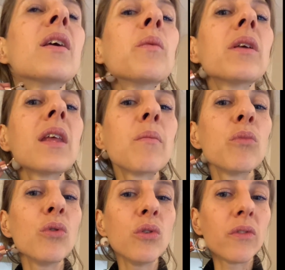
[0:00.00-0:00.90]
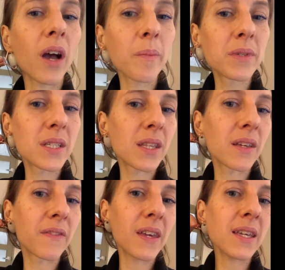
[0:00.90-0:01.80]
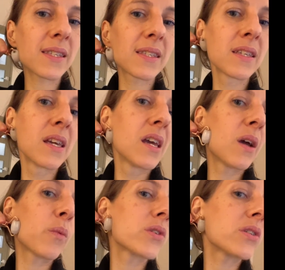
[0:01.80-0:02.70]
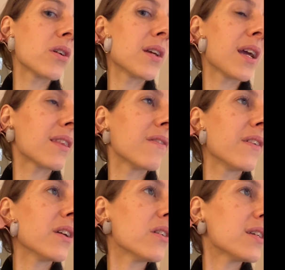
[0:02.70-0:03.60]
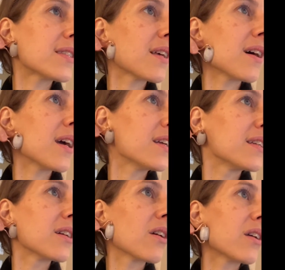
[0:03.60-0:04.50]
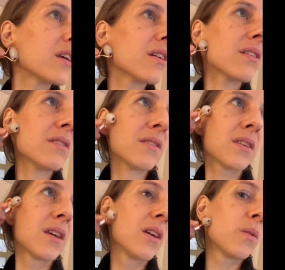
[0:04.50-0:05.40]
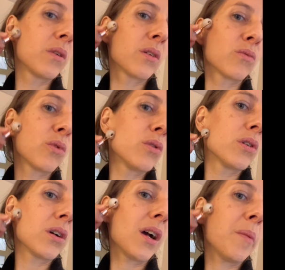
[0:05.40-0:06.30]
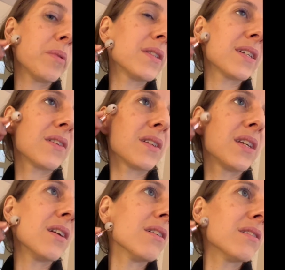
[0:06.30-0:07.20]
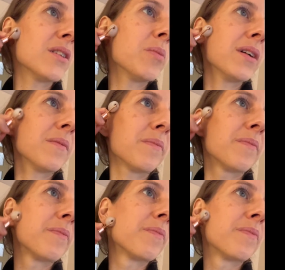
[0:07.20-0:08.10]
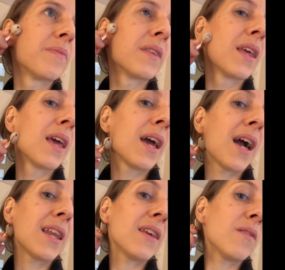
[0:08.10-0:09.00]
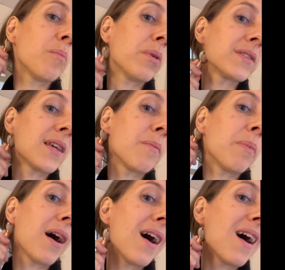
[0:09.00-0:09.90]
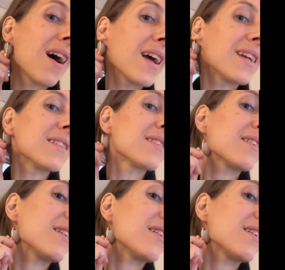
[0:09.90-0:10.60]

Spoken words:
and then move up to the face. We're starting at the very side near our ears. We can roller up and down here a little bit, and even behind the